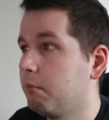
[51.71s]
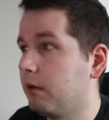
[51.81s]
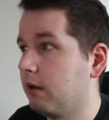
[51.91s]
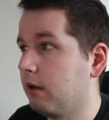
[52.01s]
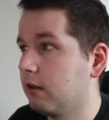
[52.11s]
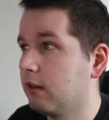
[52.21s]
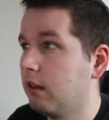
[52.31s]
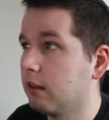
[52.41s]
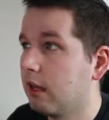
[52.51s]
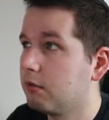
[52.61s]
But other
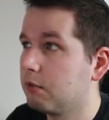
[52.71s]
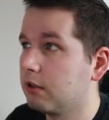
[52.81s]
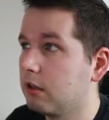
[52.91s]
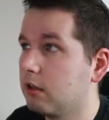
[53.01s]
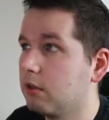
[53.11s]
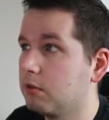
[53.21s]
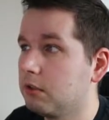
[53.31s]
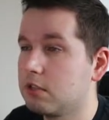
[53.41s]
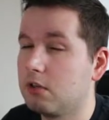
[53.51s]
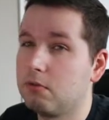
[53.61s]
than that, we're going to go with
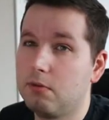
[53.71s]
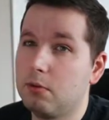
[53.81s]
the software